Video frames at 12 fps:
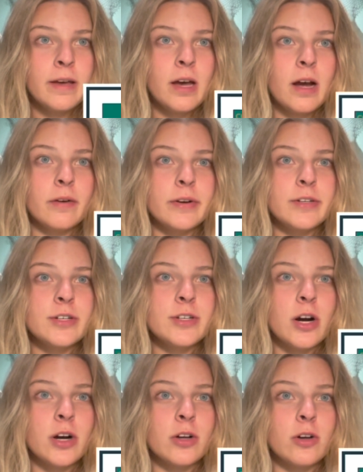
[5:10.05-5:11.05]
A research
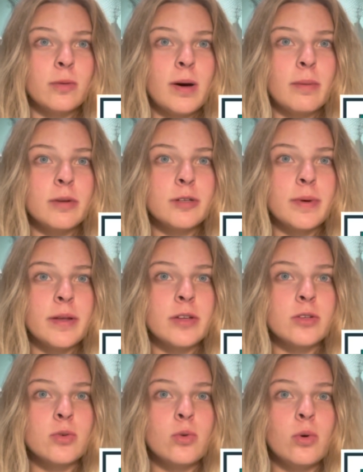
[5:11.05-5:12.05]
article published by the
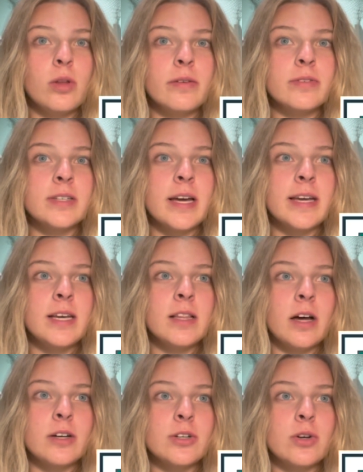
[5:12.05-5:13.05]
School of
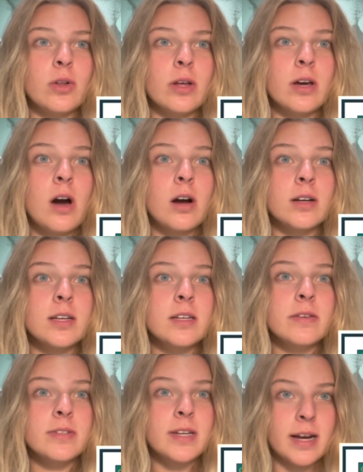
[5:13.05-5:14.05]
Psychological and
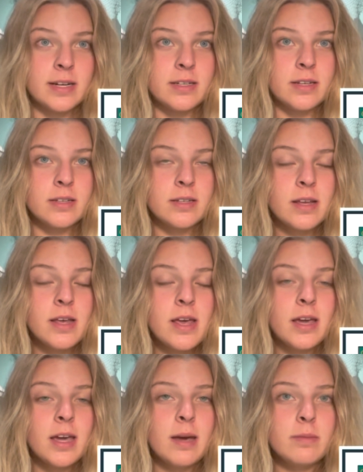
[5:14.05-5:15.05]
Cognitive Sciences
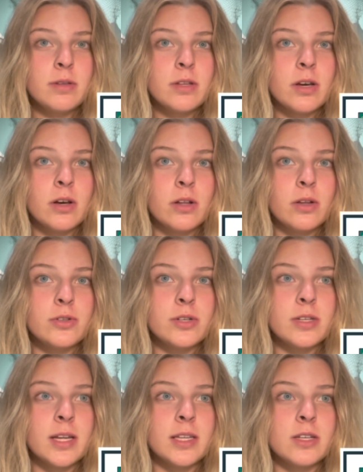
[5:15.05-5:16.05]
came to the conclusion
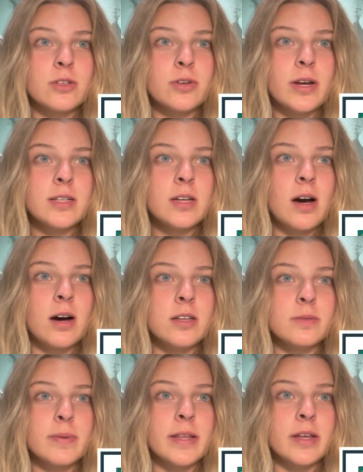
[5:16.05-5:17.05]
that the stress
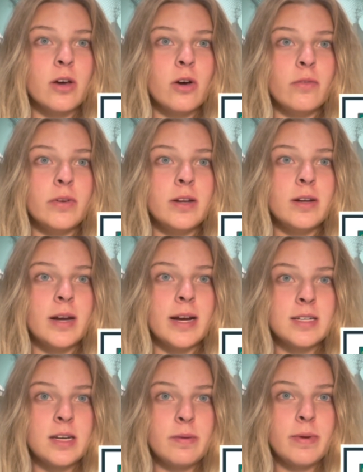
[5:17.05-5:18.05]
caused by the
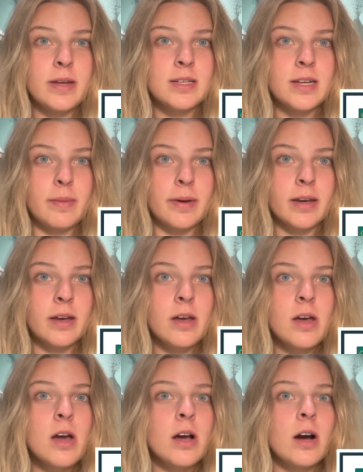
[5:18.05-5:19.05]
COVID-19 pandemic
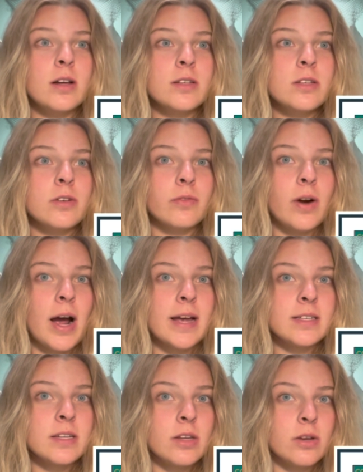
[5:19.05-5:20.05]
causes a
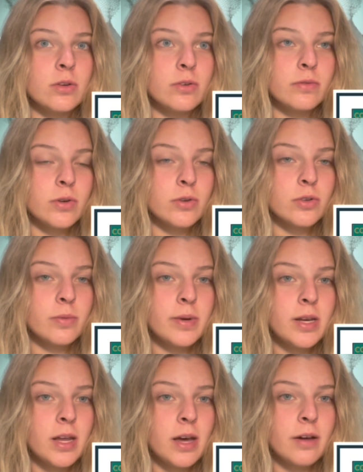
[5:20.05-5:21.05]
rise in the use of social
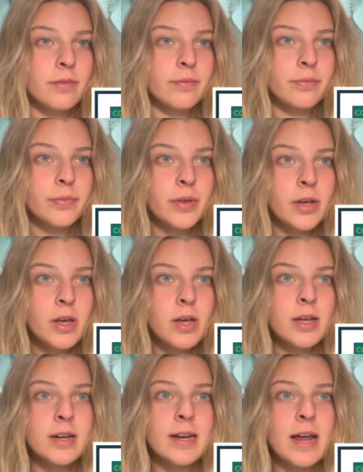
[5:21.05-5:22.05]
media.
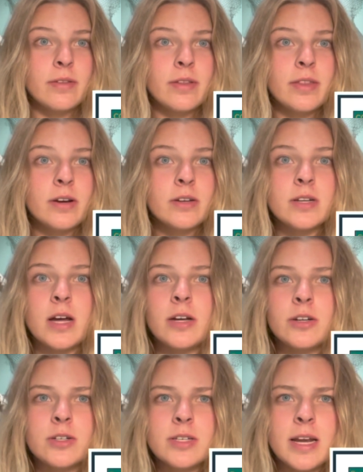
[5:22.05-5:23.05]
Now that there is an
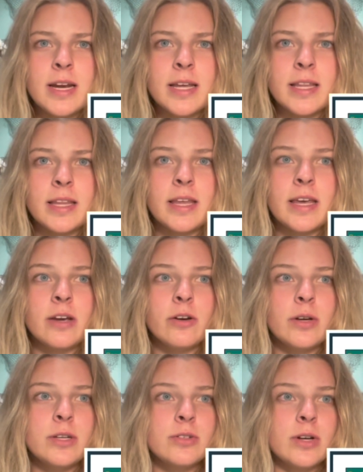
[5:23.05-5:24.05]
understanding that the
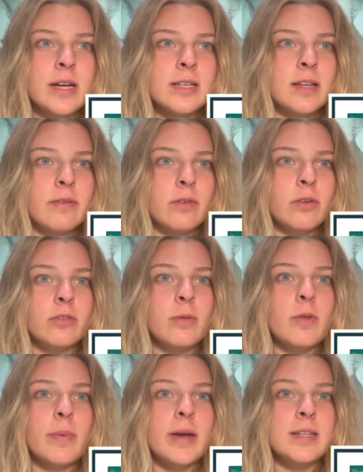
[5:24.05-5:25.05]
increased stress level from
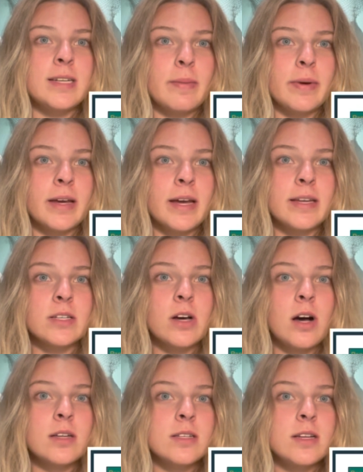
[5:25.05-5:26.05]
the pandemic has
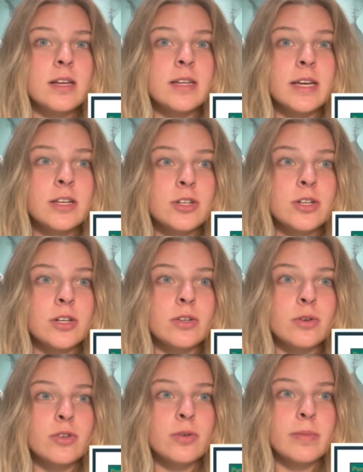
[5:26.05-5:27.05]
caused an addiction to
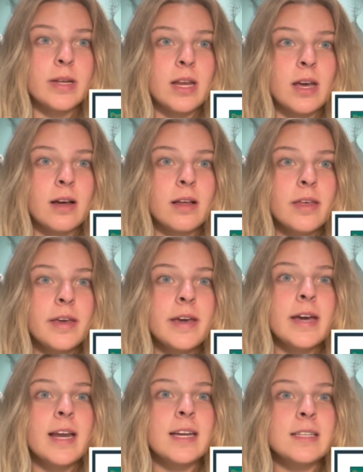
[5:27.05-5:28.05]
social media,
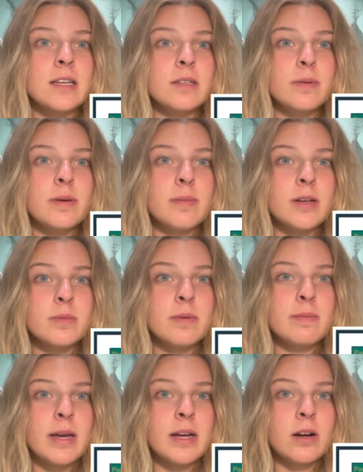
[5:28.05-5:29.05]
an assessment must be
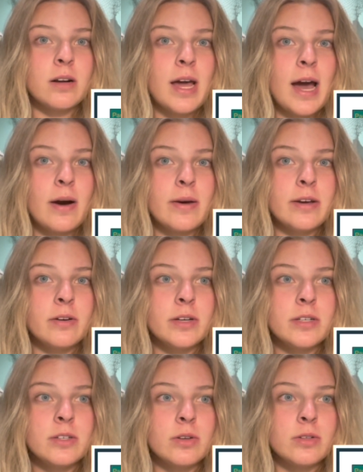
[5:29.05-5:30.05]
made on how
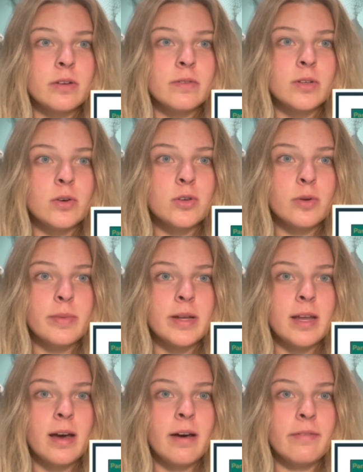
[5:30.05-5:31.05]
increased use of social
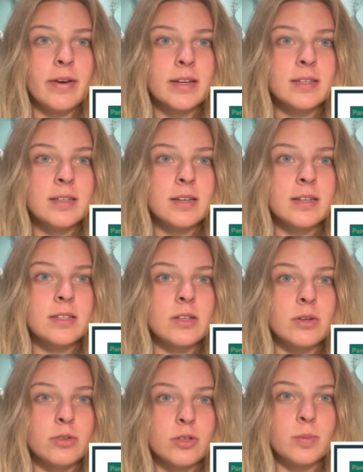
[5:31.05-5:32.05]
media affects its
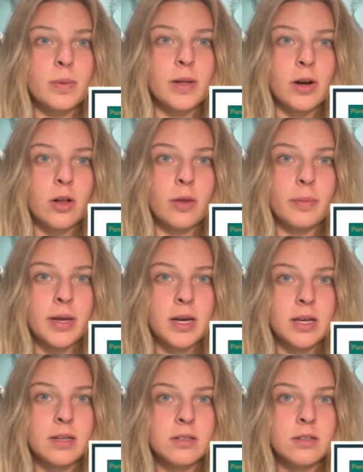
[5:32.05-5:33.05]
users' political
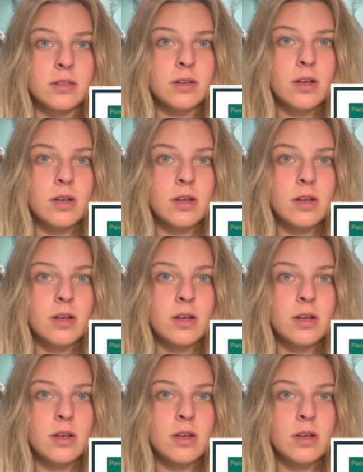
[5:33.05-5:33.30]
opinions.